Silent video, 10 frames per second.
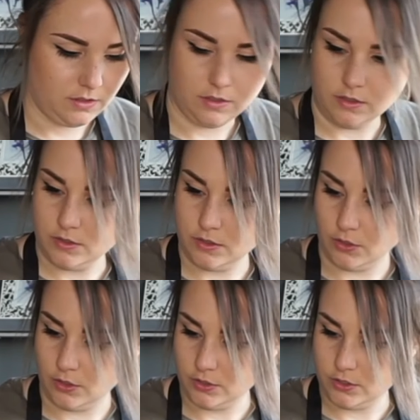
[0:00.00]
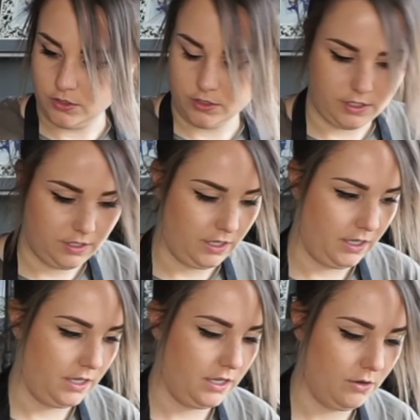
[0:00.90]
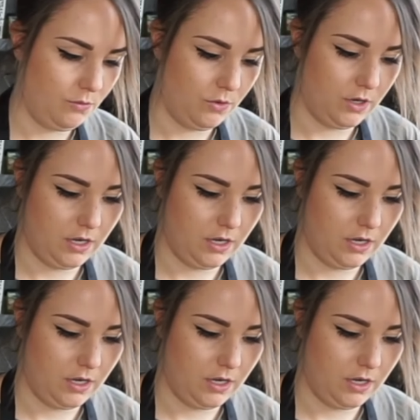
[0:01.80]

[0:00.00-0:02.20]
so you just take one